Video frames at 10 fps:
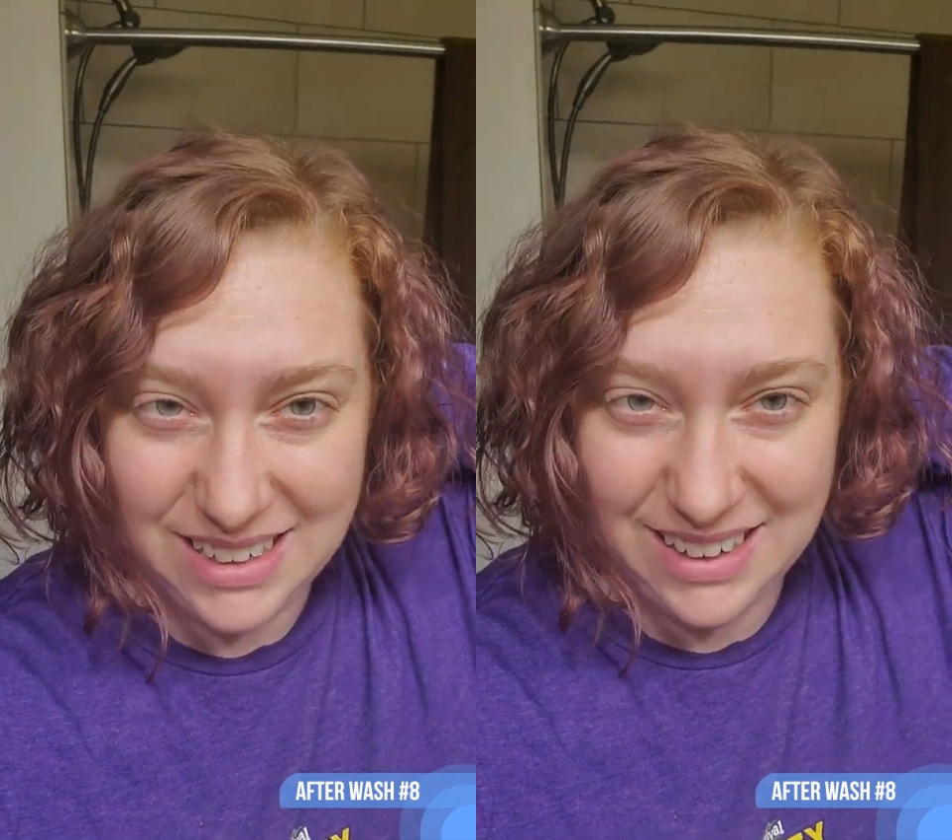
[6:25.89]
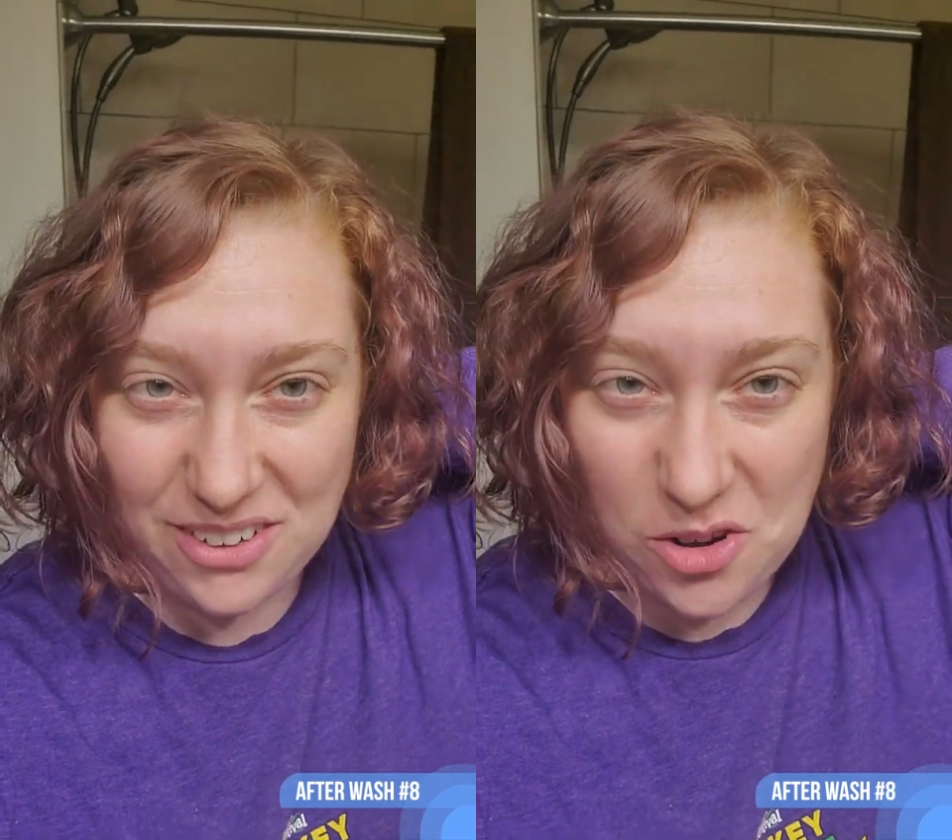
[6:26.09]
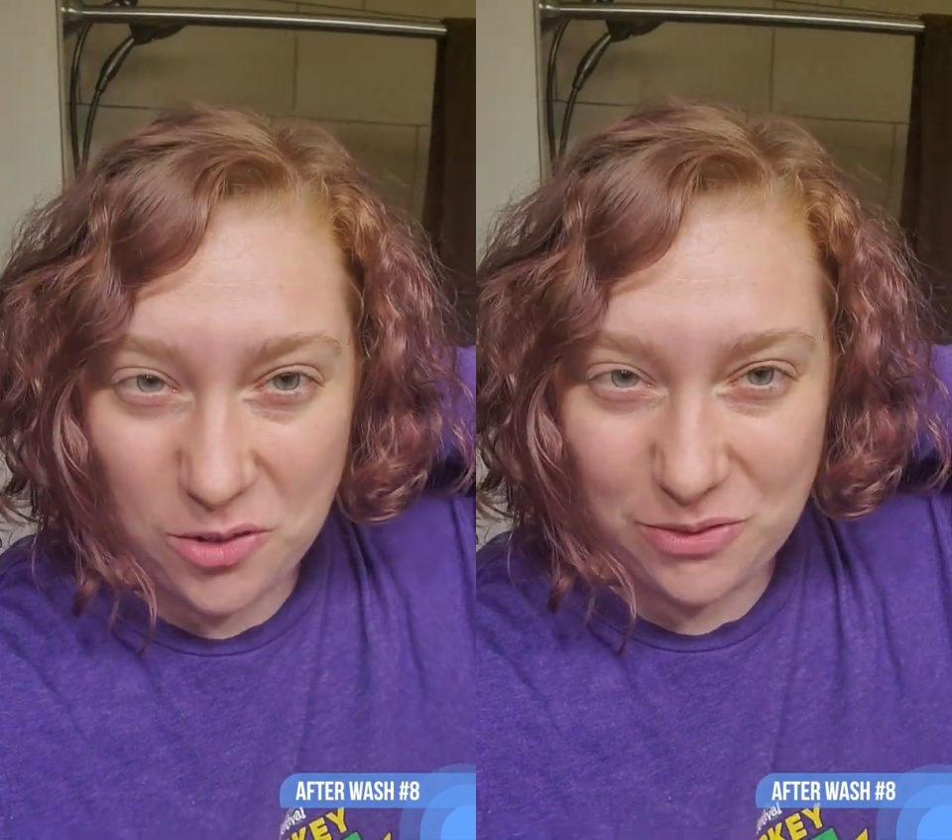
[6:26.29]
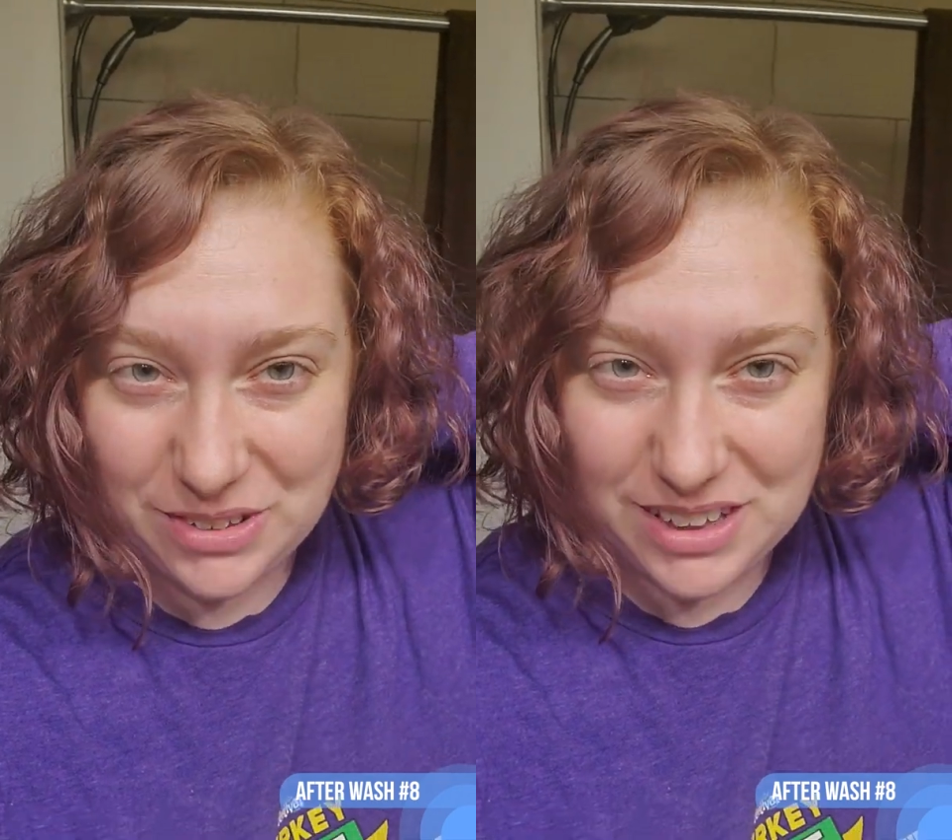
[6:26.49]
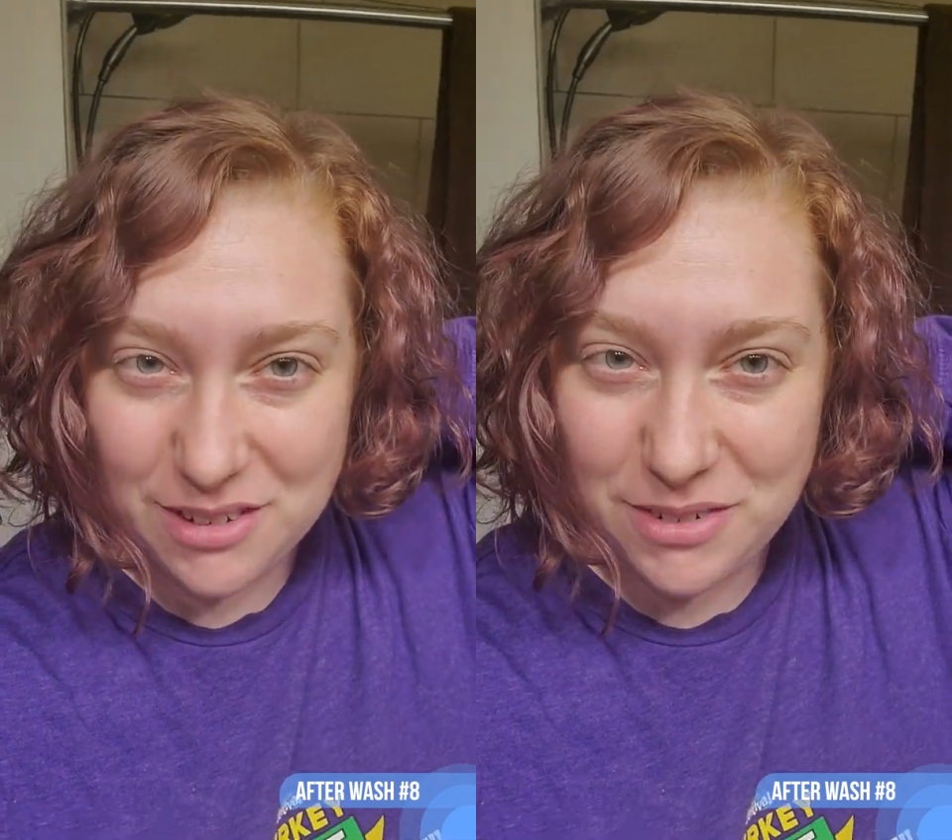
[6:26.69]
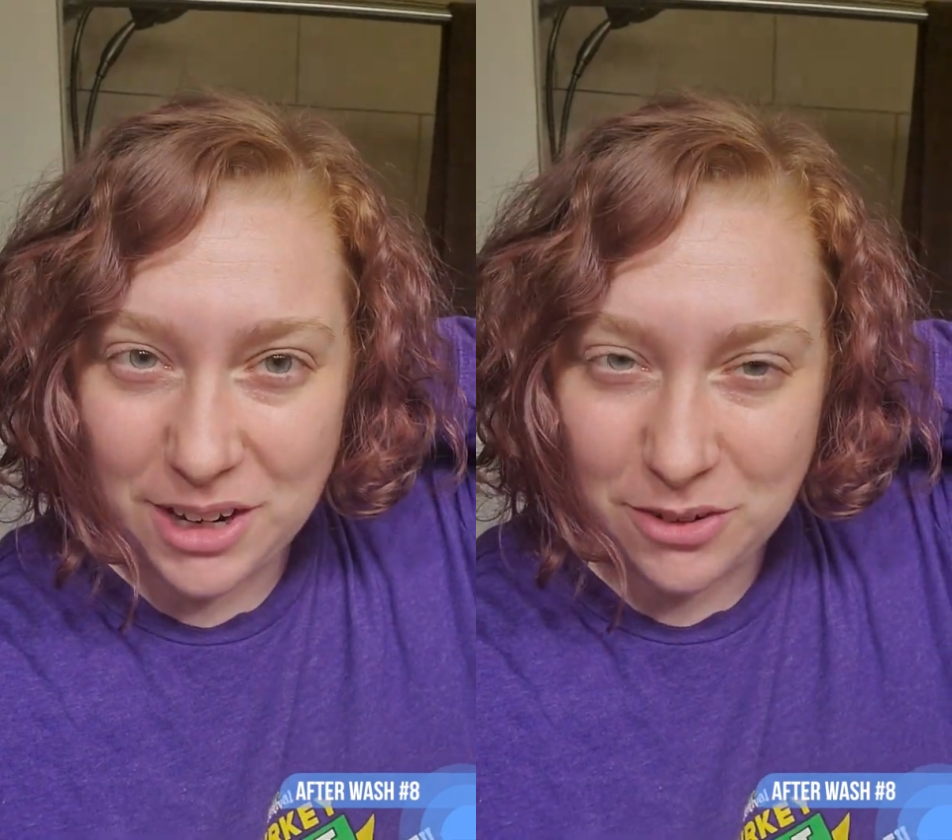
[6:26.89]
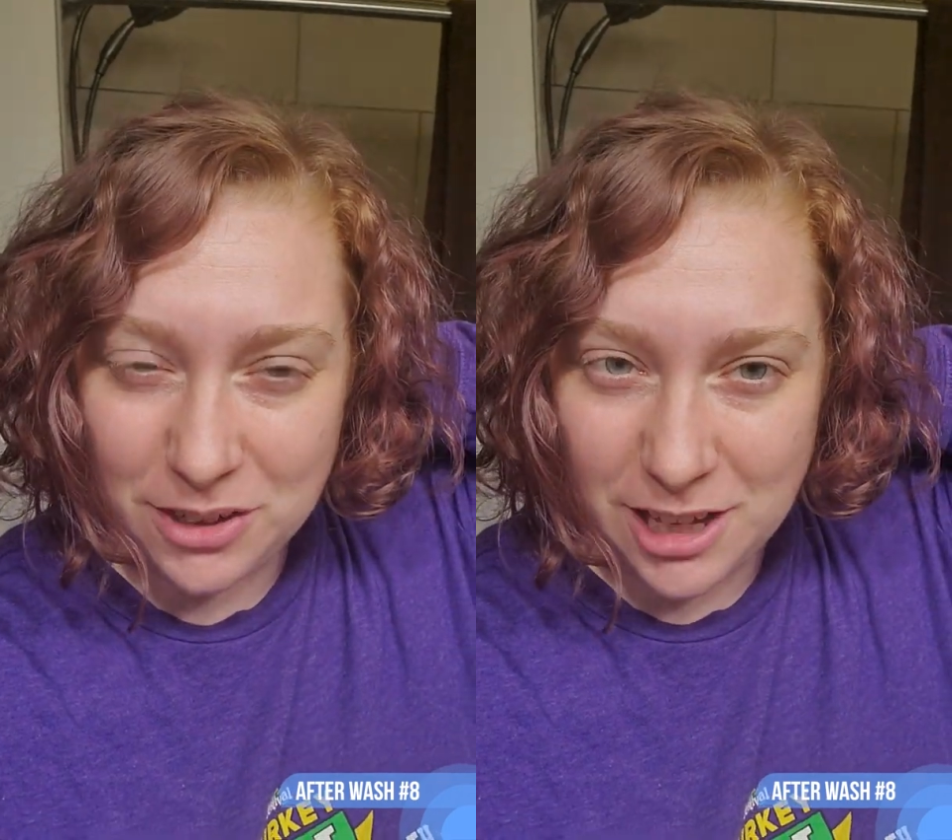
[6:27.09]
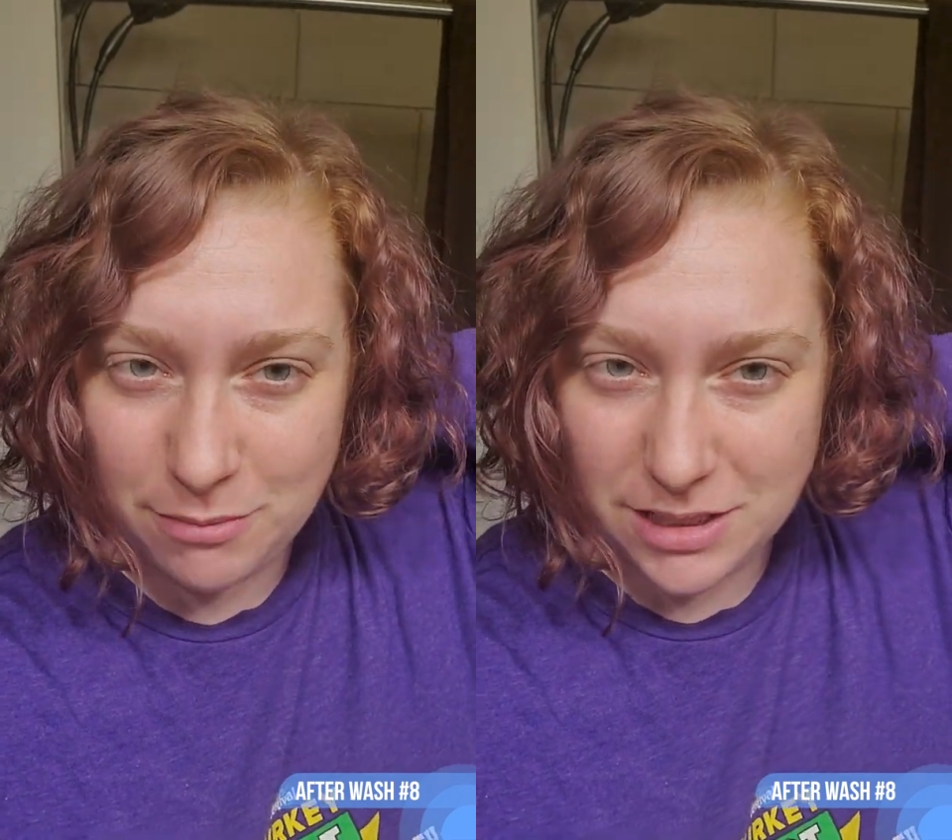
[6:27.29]
Hopefully the video will
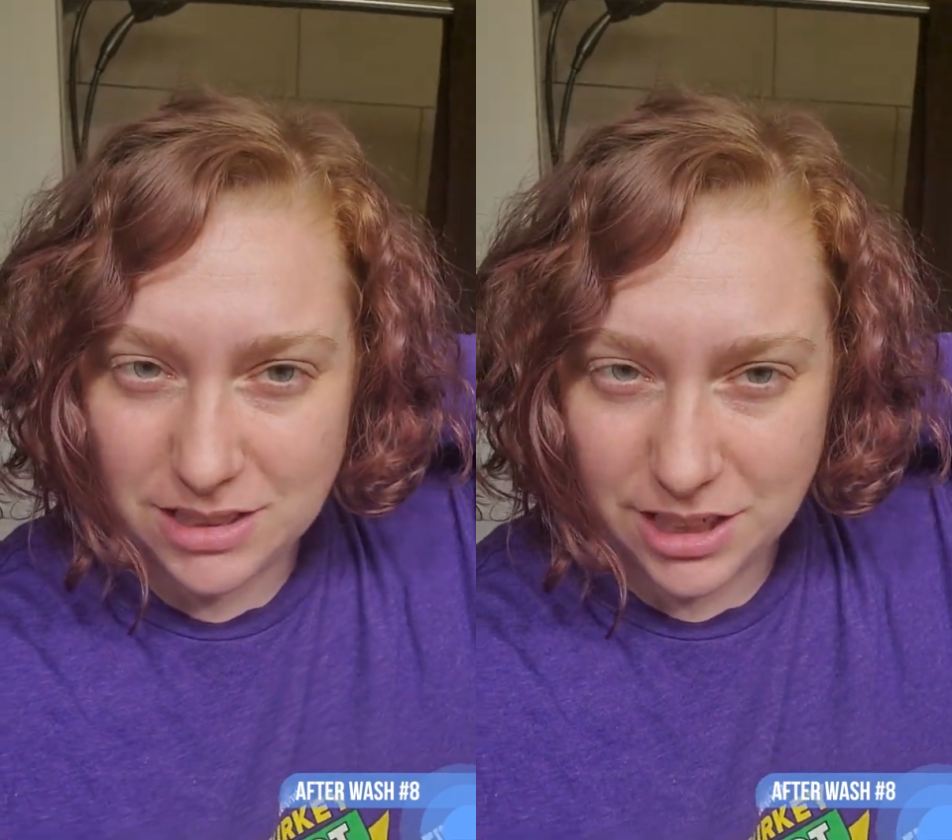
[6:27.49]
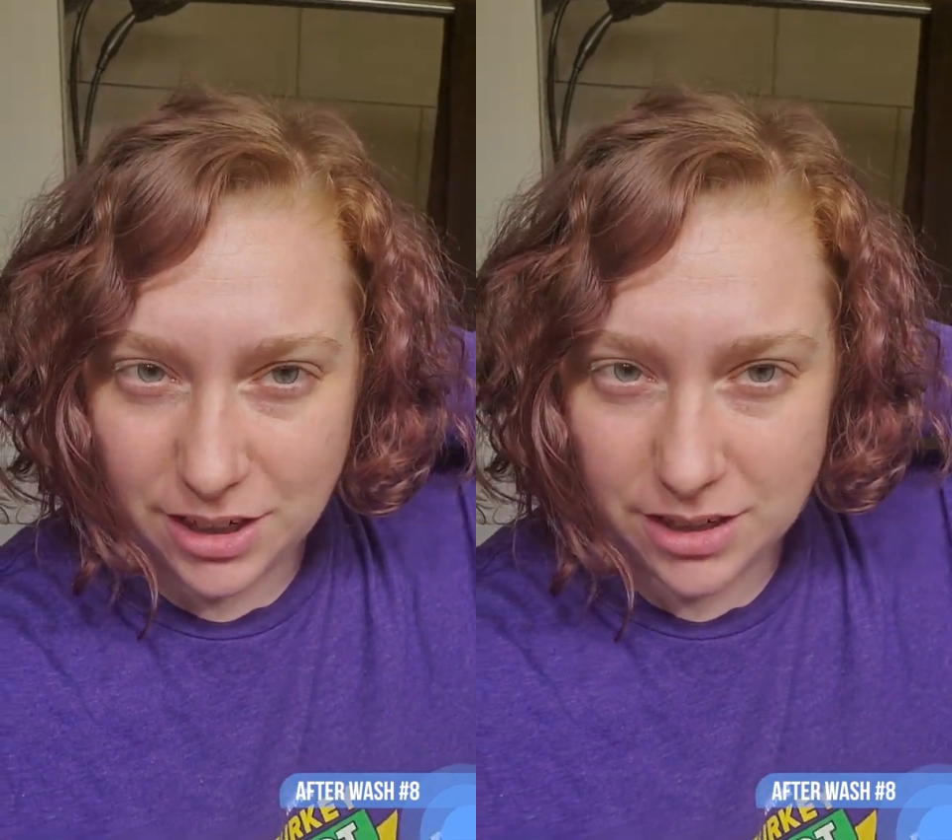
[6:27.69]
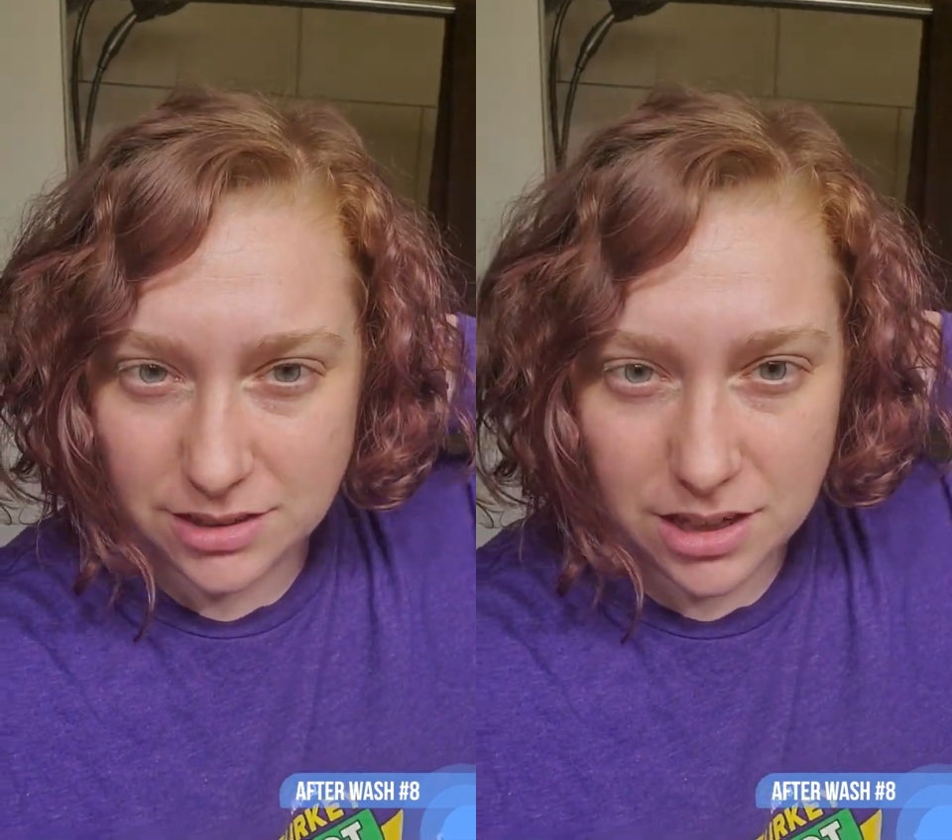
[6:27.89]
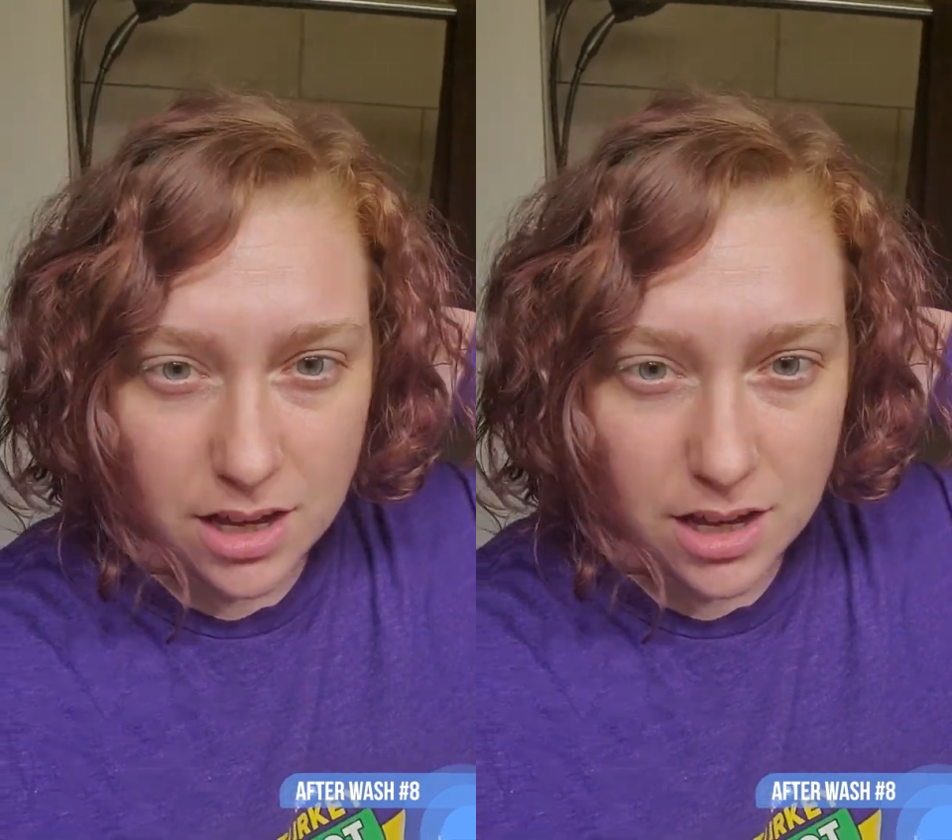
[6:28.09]
keep me serious.